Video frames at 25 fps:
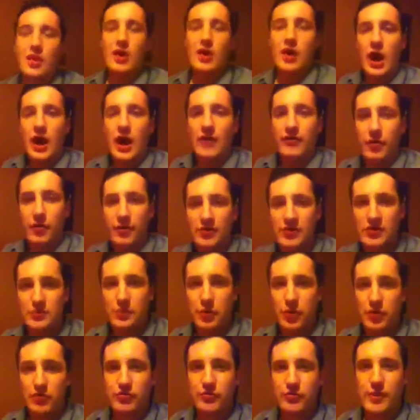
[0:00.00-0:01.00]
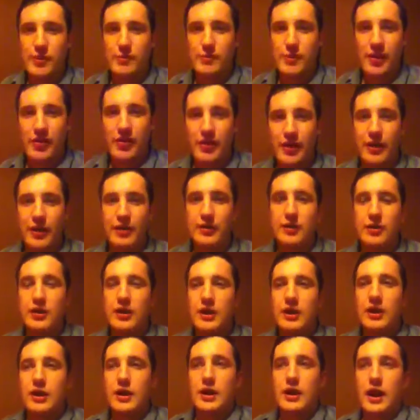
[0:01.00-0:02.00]
half of which I borrowed from my mother.
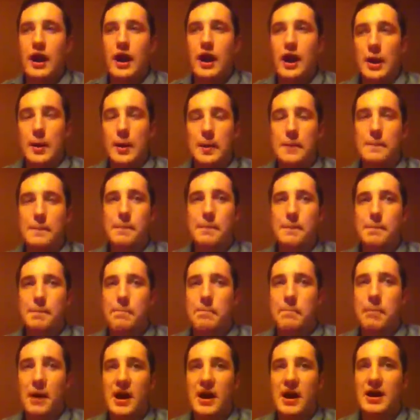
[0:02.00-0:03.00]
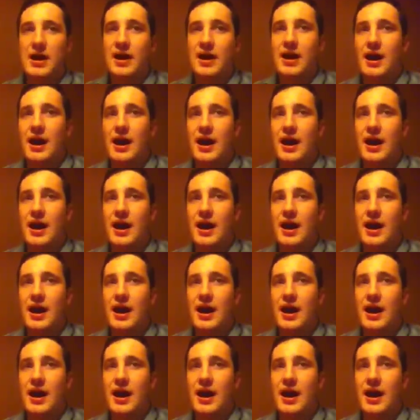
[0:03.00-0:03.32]
But